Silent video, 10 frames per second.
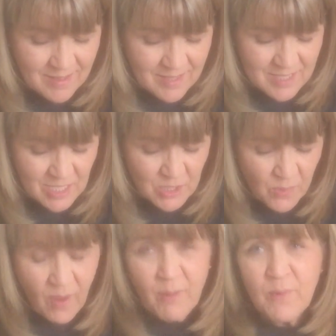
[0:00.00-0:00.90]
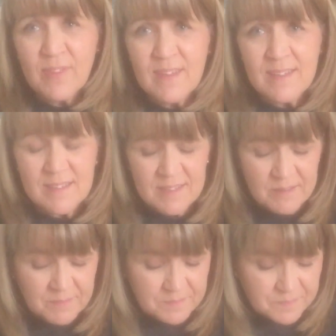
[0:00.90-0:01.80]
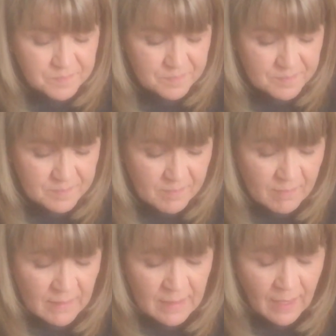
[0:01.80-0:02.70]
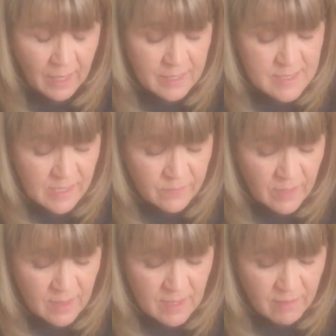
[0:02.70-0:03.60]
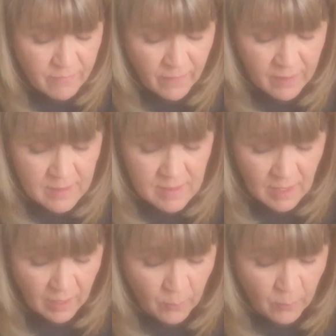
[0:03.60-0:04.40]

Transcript: continue on with this. It's giving the effect that I